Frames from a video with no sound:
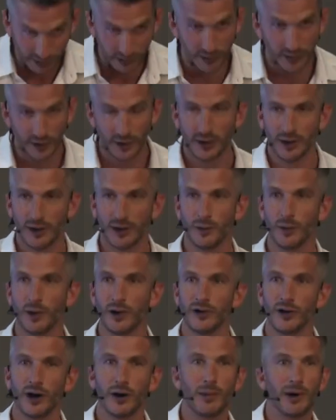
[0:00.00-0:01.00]
And the
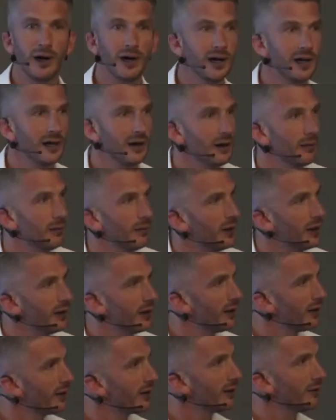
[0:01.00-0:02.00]
one time I need them, I
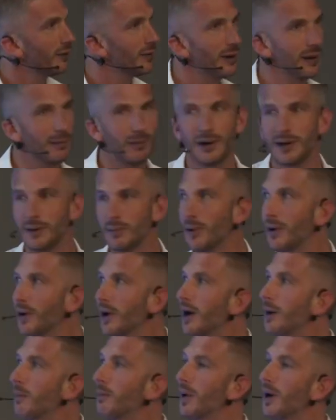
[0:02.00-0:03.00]
don't think they're in my bloody
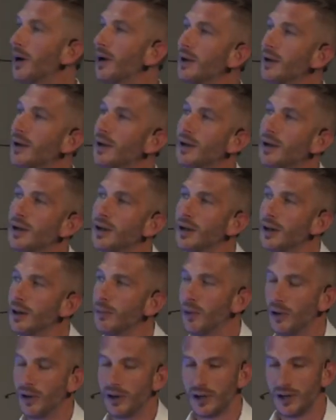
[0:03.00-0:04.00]
pocket. But the
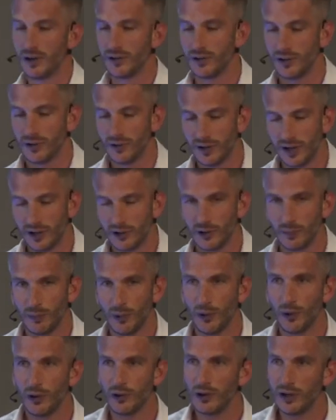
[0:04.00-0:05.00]
point is they
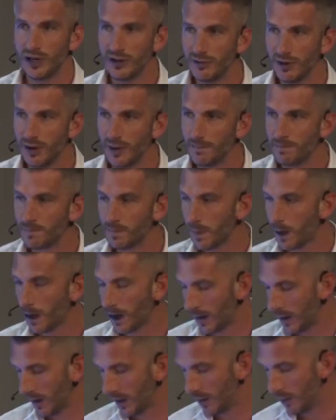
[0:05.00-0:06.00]
support your liver,
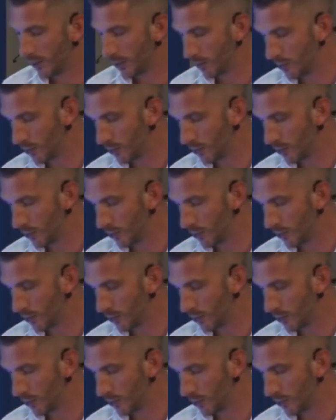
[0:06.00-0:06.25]
help you